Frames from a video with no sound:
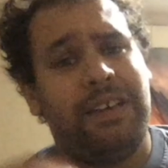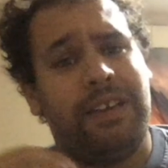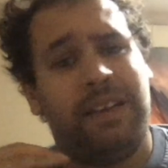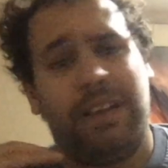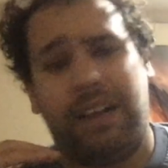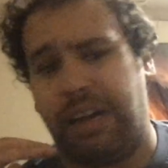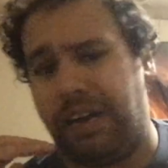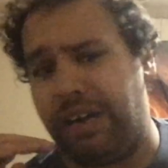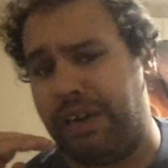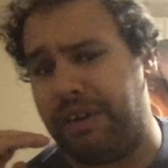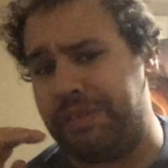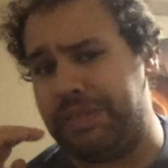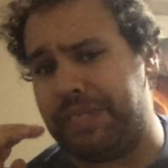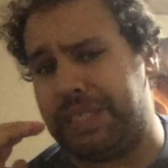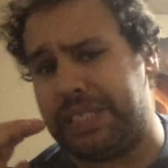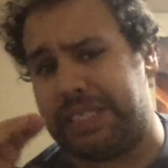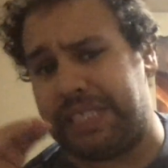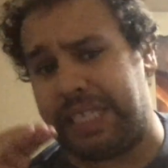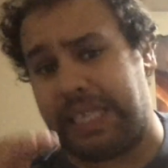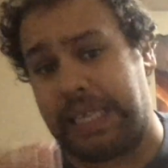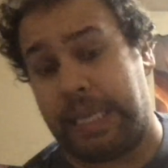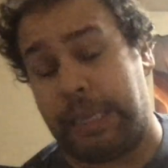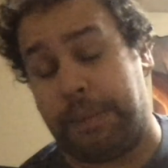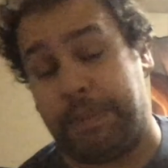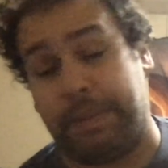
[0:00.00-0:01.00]
of just
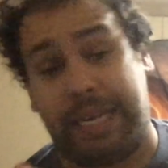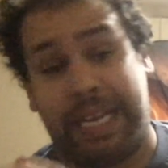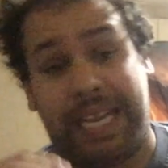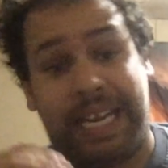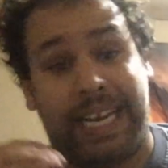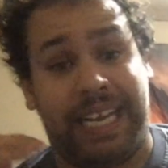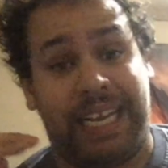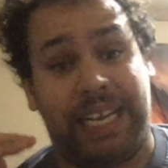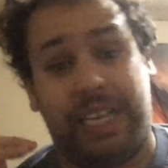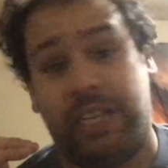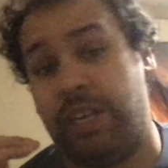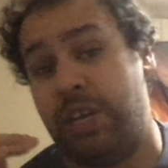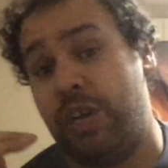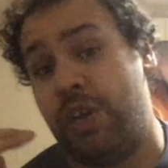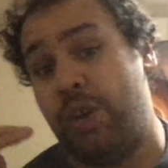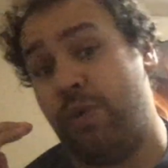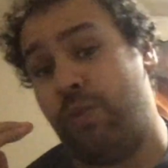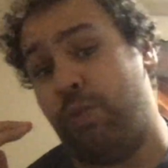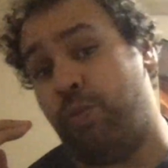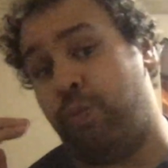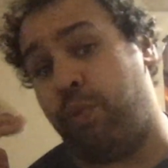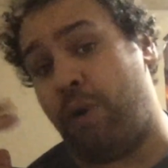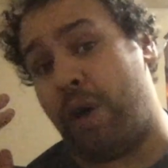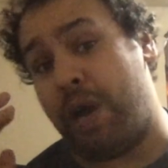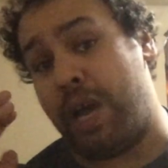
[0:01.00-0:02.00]
eliminating
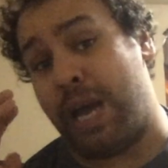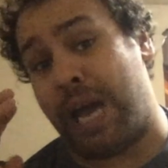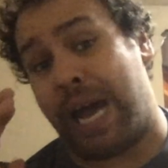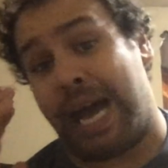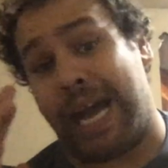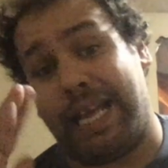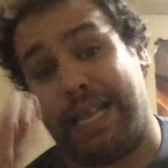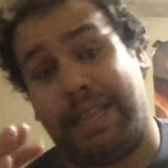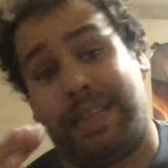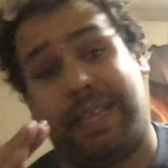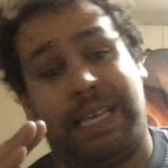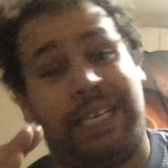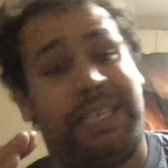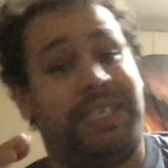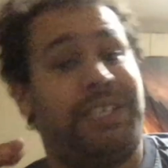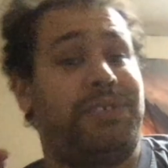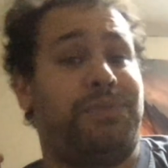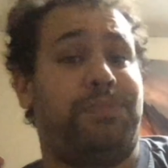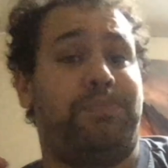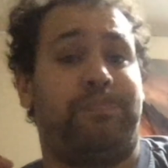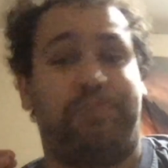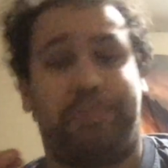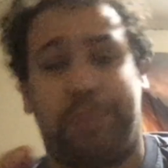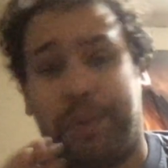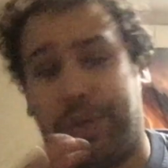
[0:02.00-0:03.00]
what I think is
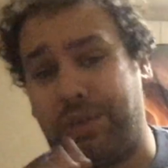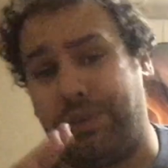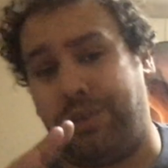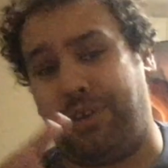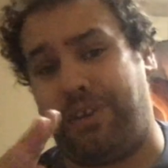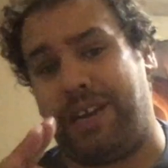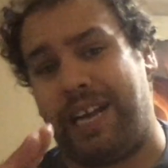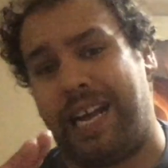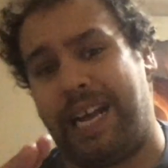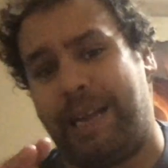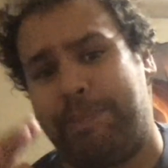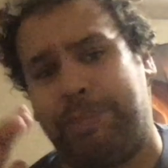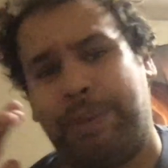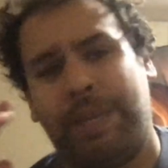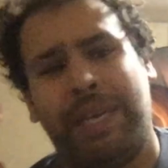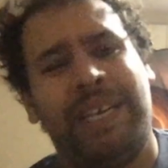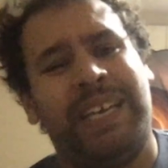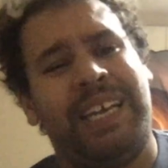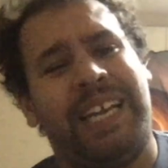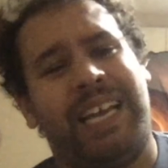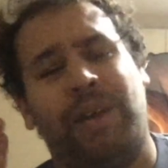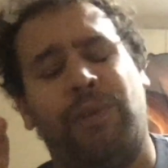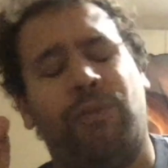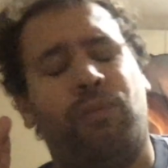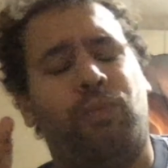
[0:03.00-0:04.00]
bullcrap
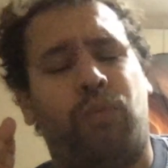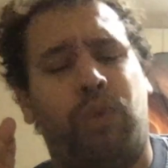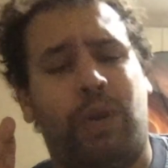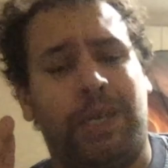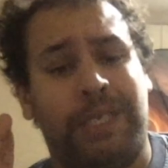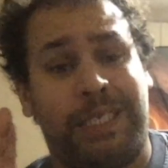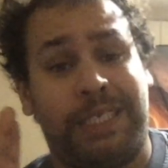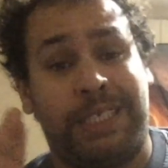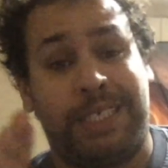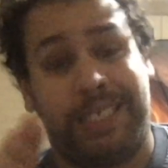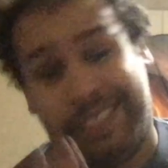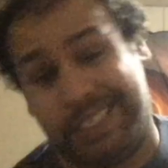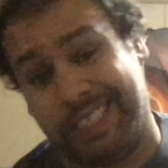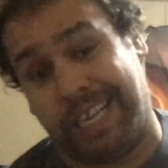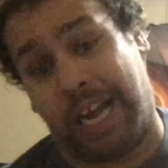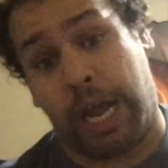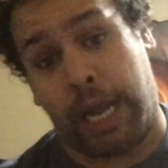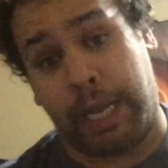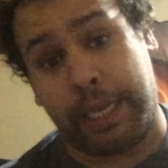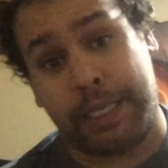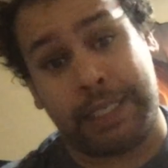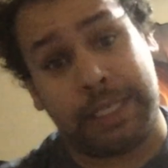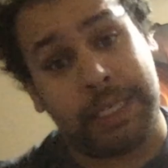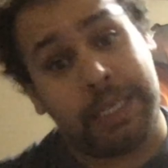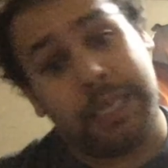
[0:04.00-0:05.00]
and what's
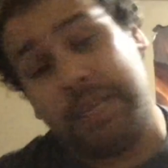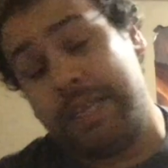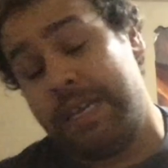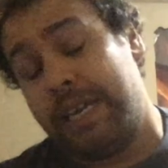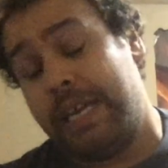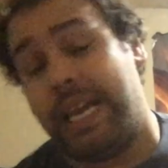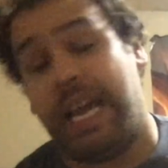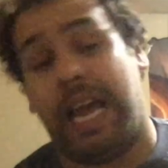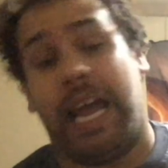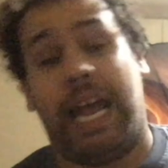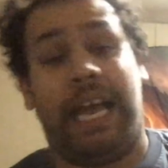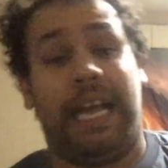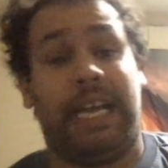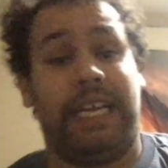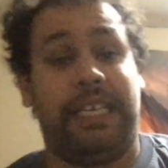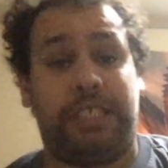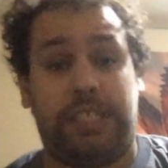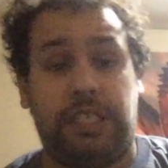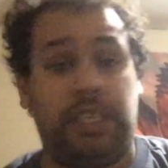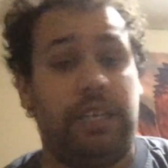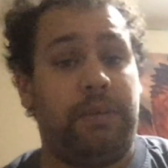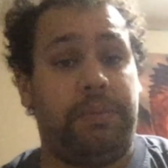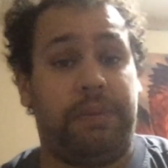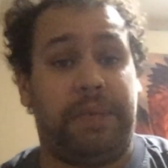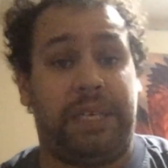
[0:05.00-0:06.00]
not. And
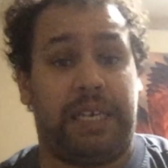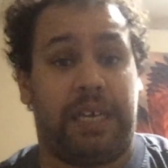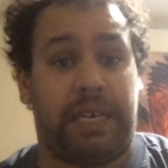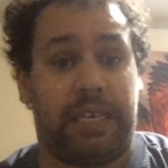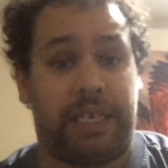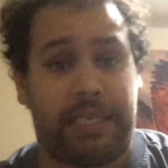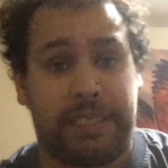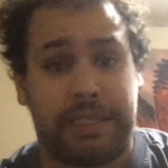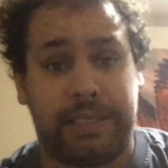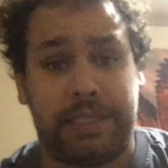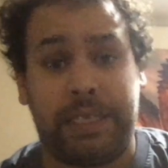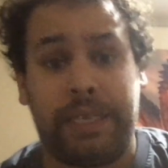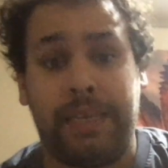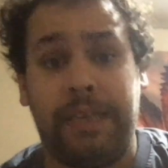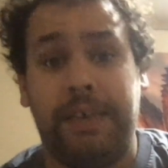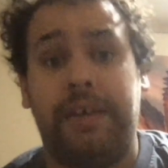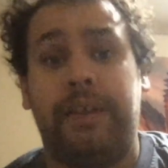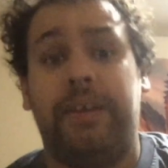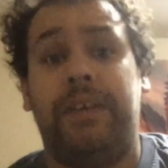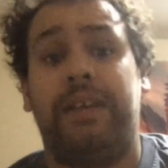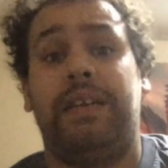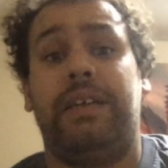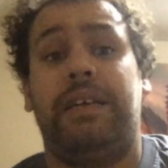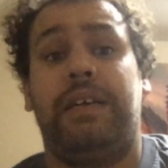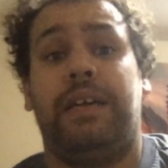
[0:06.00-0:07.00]
to be honest,
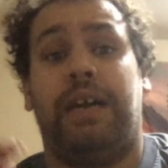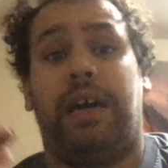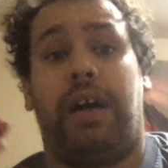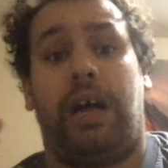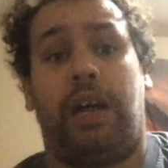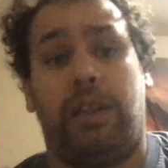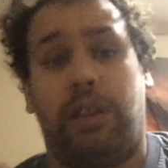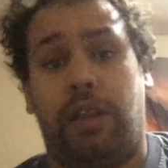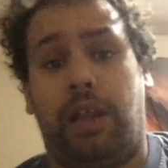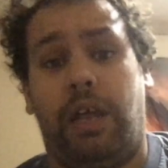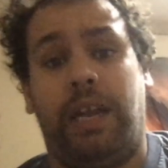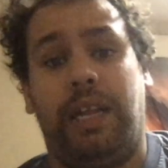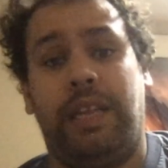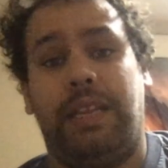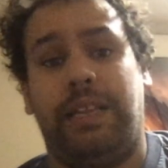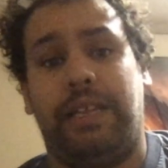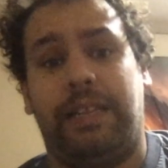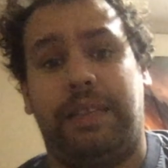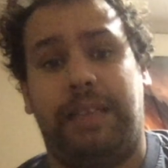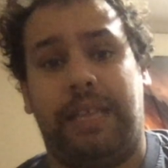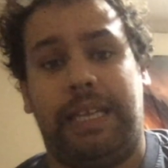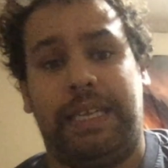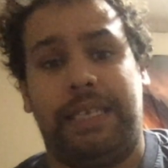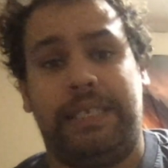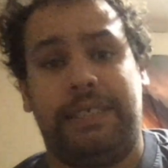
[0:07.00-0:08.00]
a lot of the
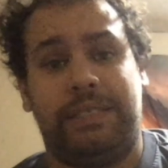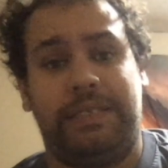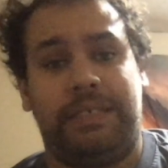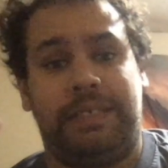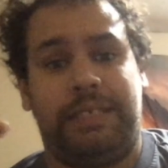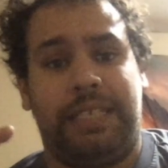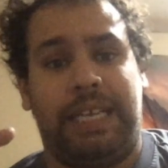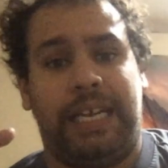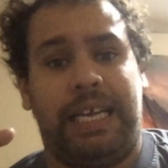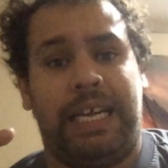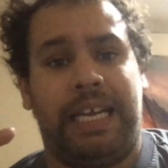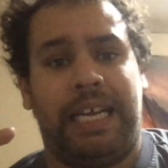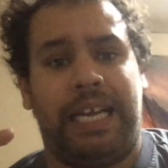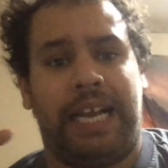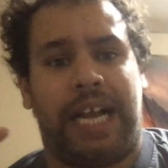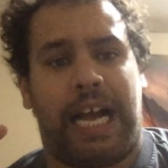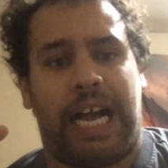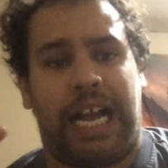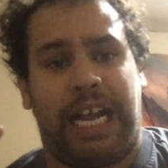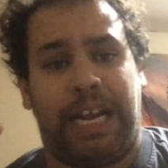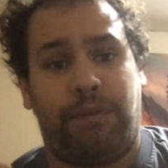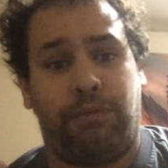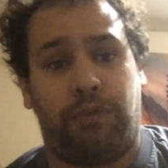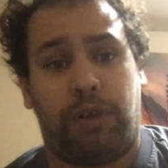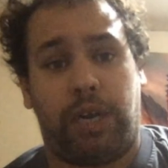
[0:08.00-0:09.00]
things that
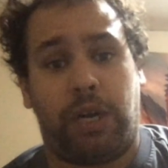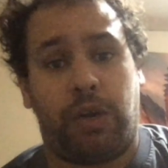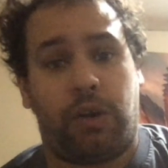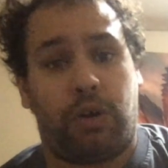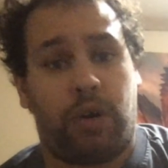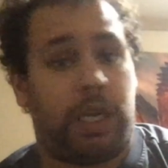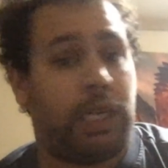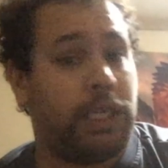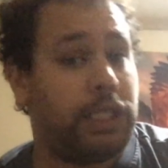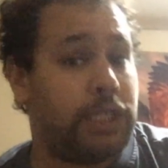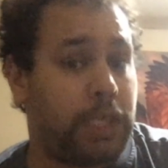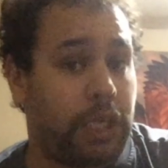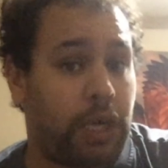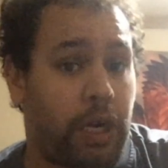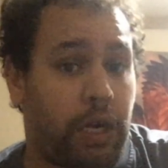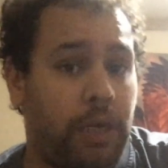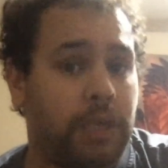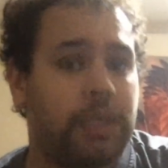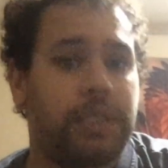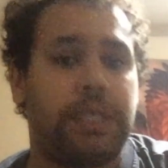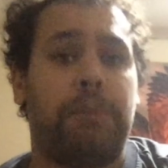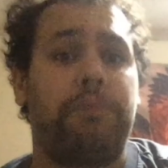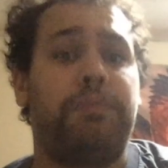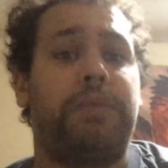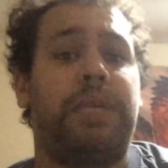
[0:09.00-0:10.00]
I run across are
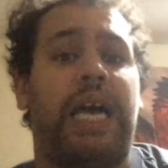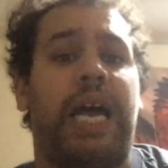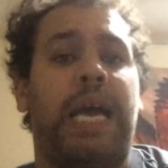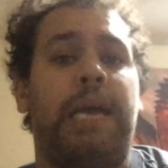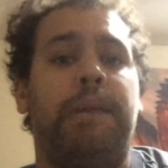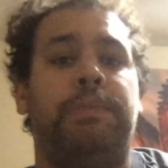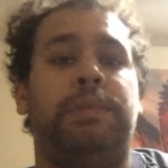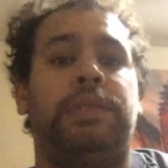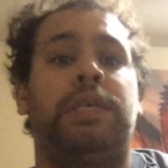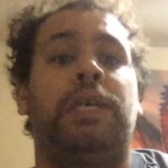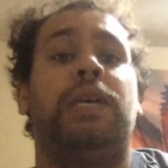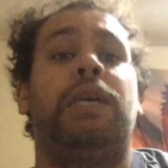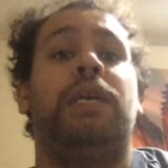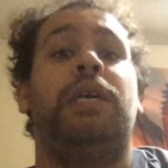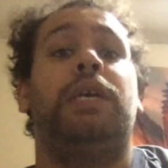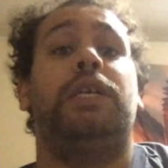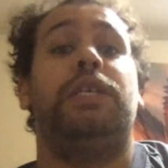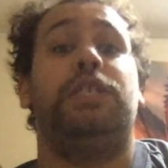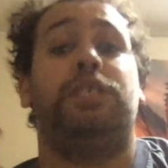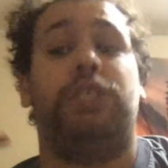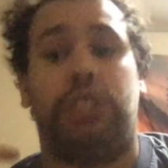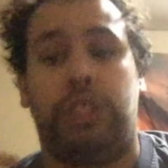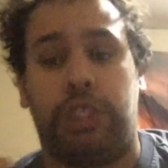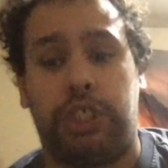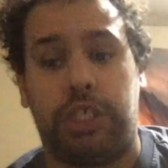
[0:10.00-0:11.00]
sometimes
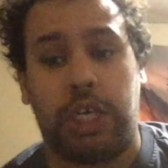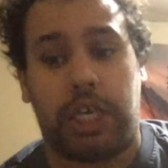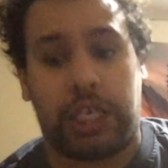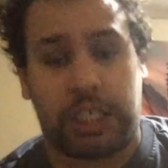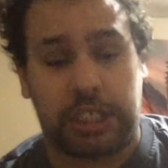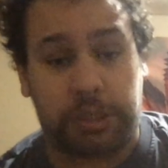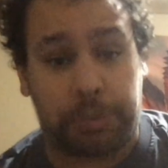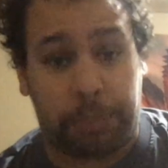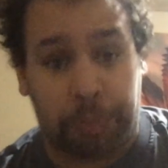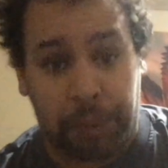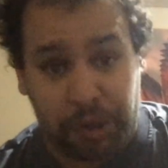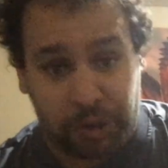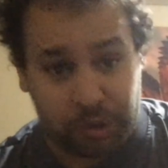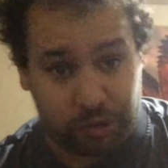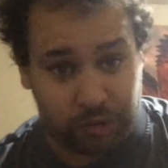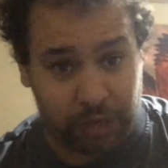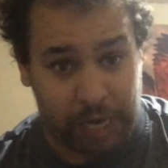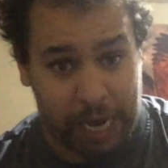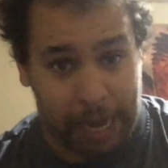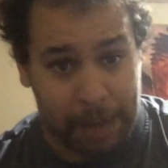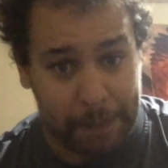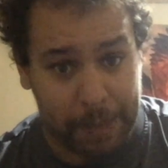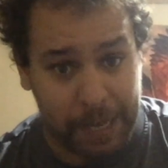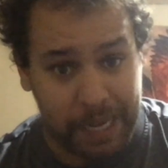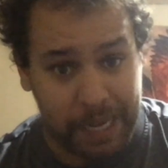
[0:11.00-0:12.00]
just
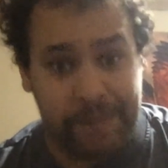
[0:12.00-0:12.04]
bullcrap.